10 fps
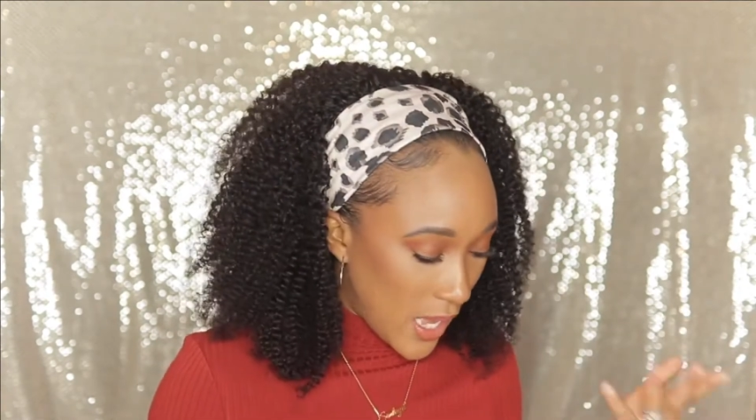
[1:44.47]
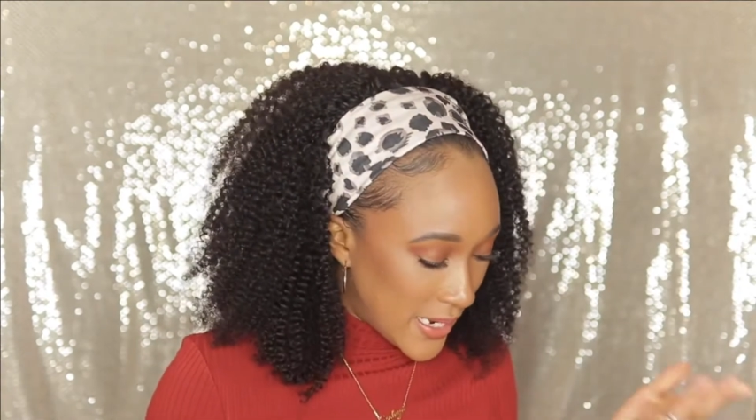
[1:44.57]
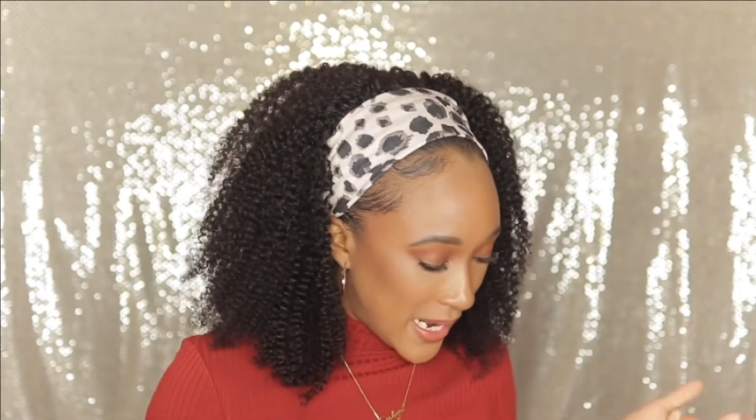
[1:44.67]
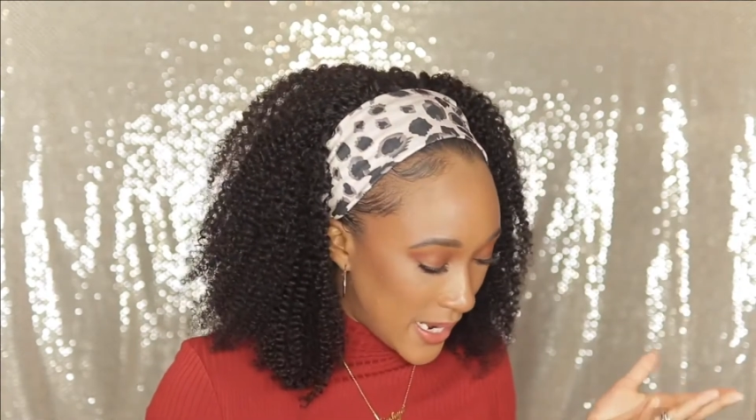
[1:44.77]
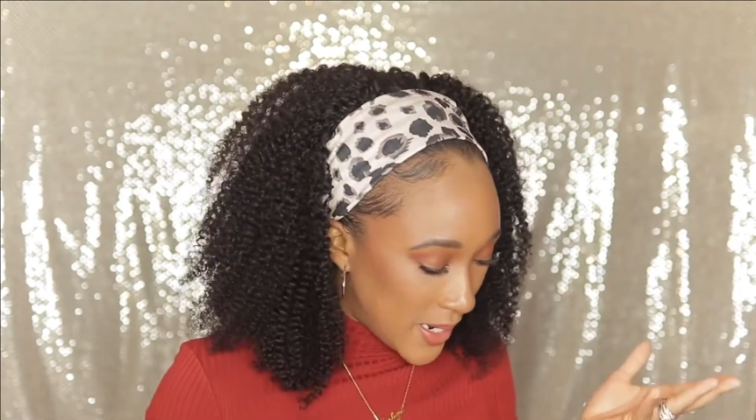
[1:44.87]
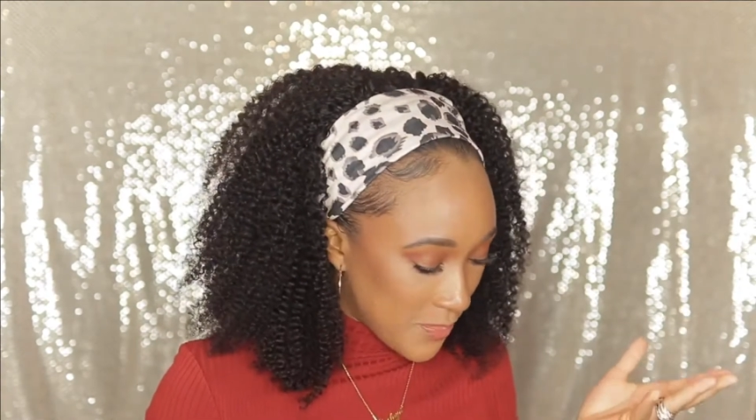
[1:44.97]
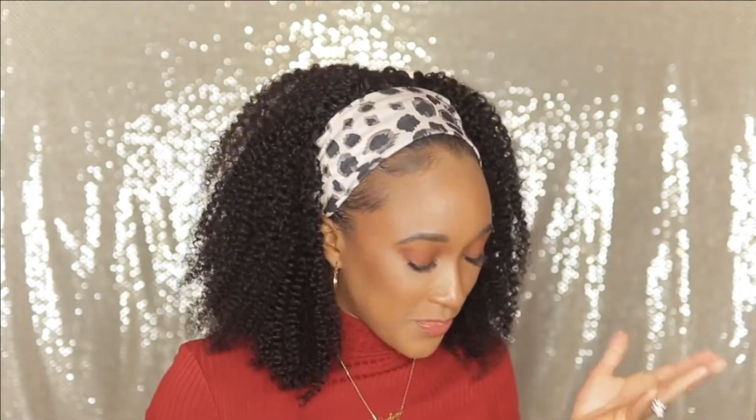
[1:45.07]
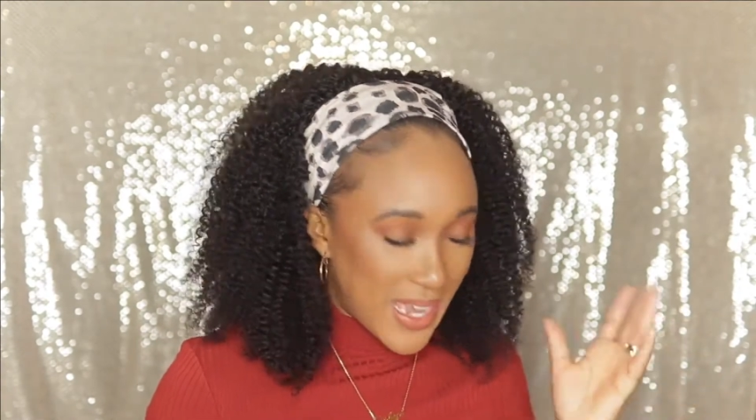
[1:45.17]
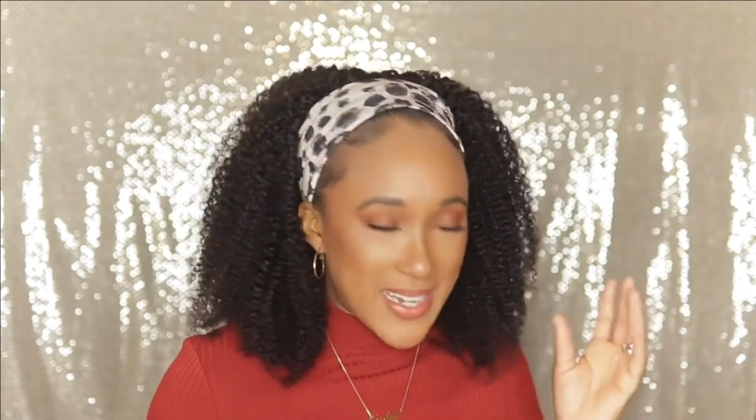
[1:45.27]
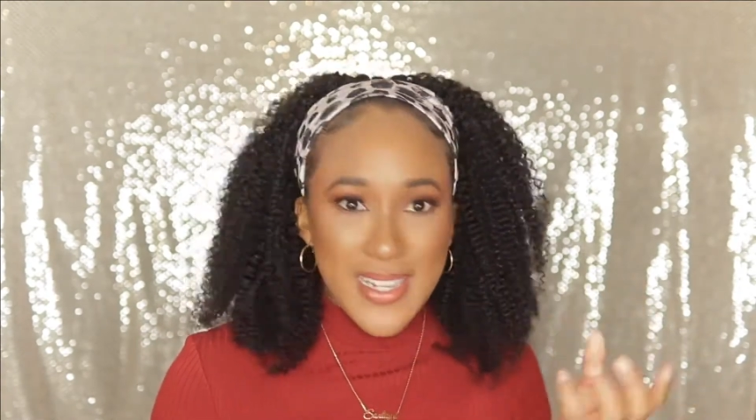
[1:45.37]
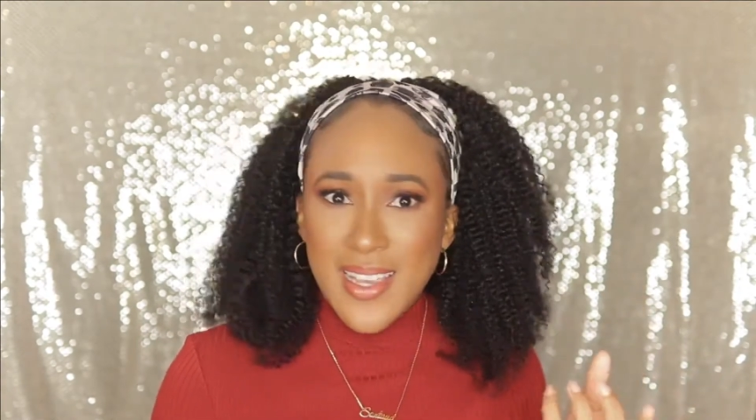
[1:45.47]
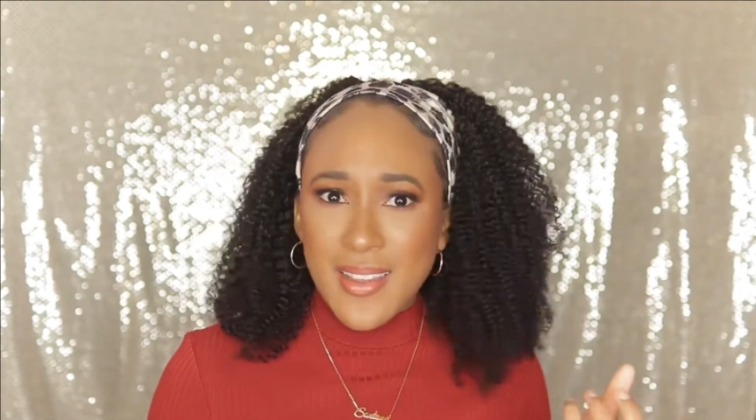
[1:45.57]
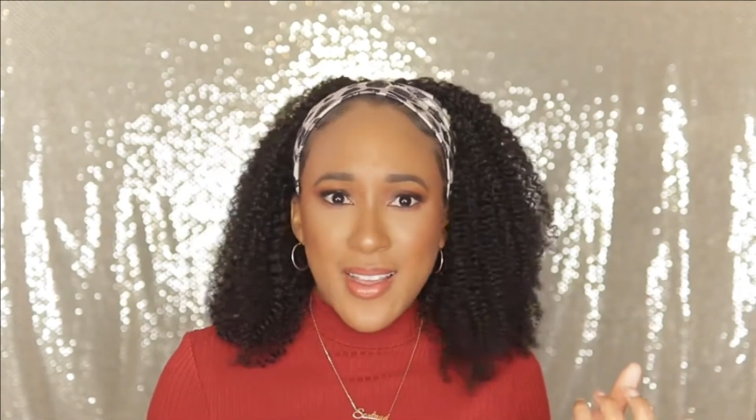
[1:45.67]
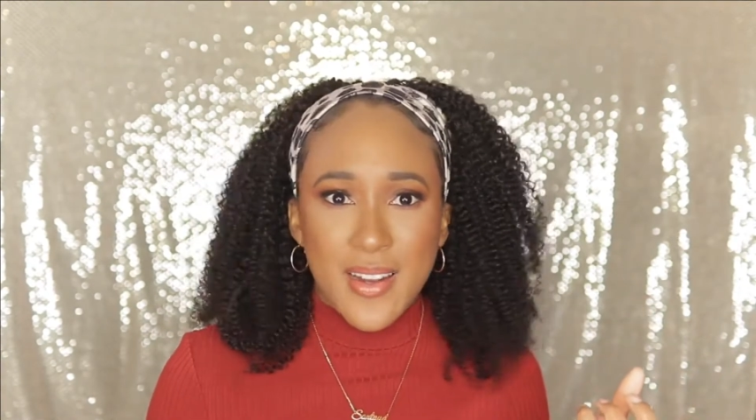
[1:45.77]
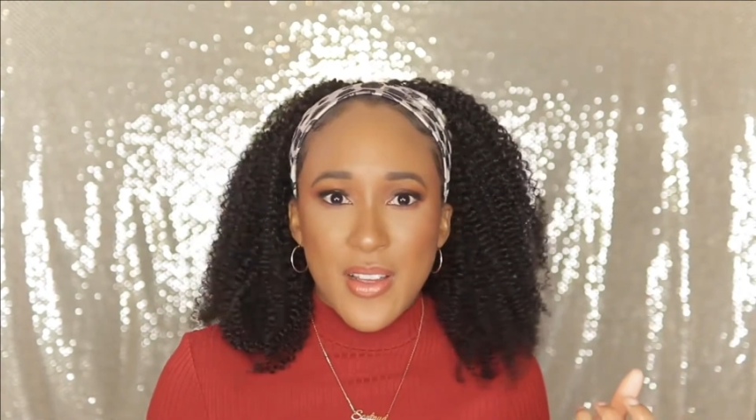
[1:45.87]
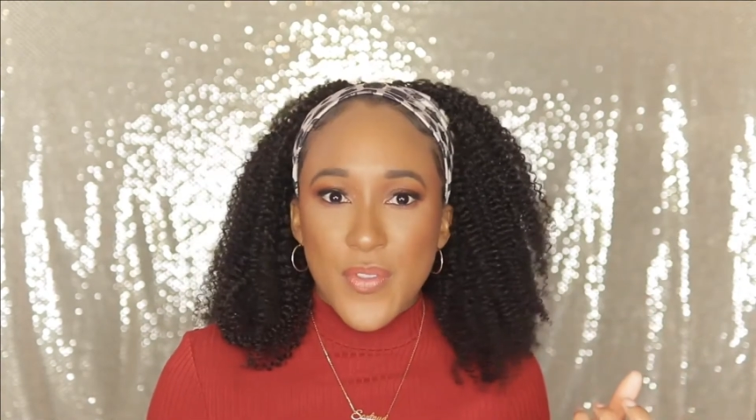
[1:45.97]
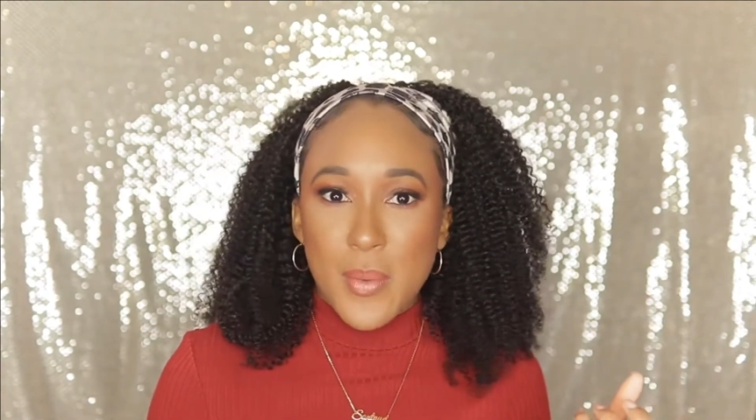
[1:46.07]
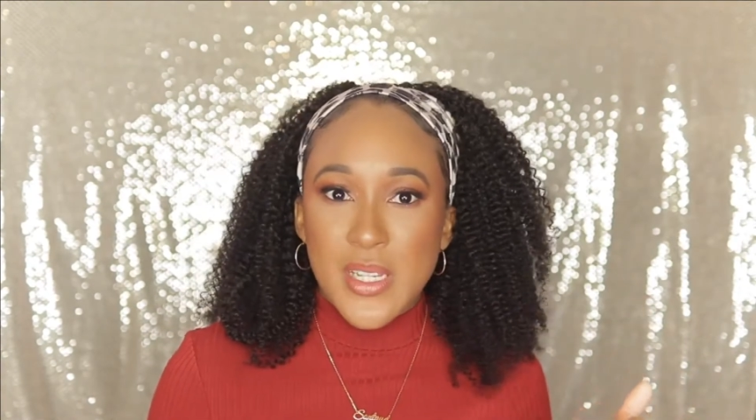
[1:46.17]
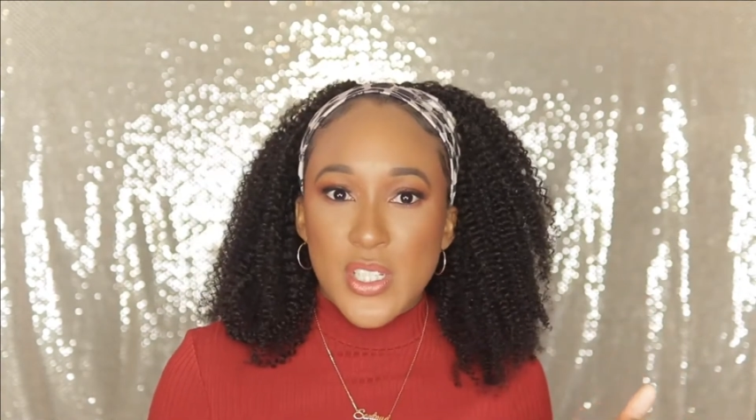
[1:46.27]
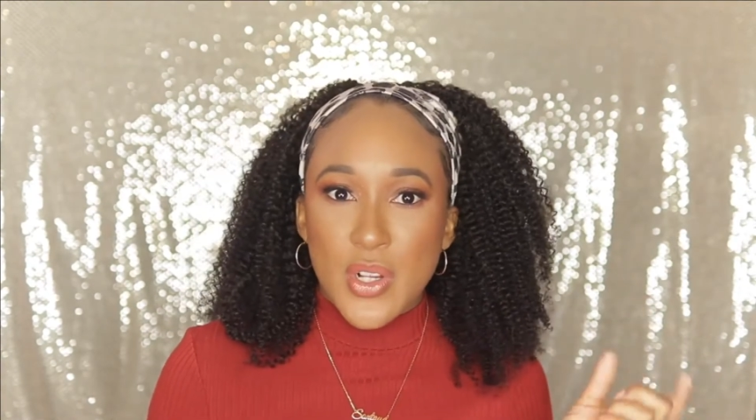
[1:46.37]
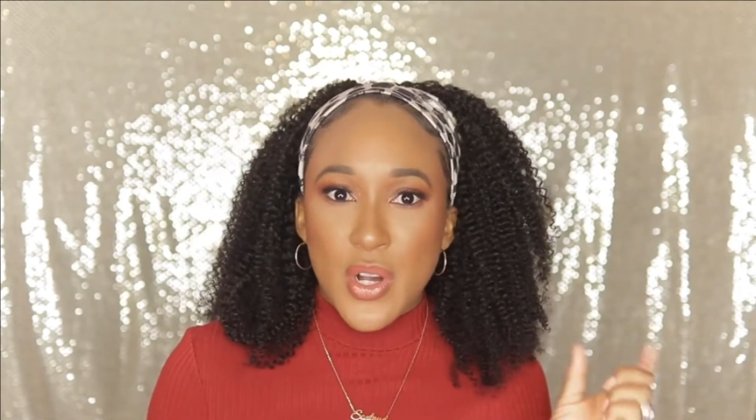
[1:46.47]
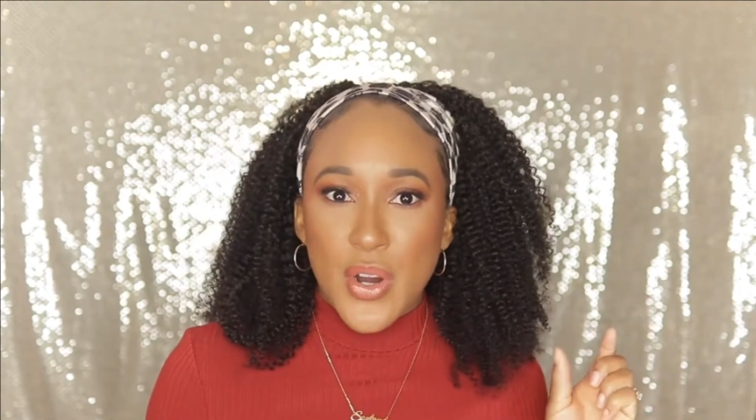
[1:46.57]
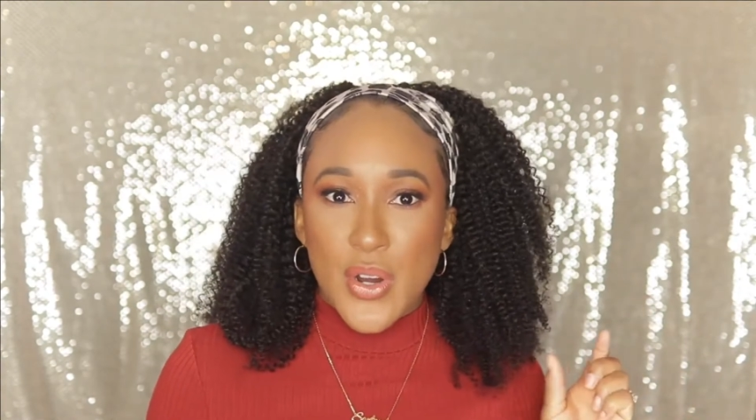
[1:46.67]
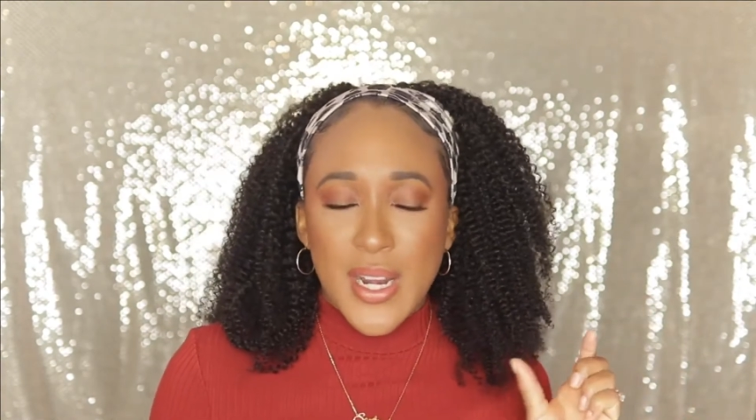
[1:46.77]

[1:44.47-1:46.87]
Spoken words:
I didn't get like an information card,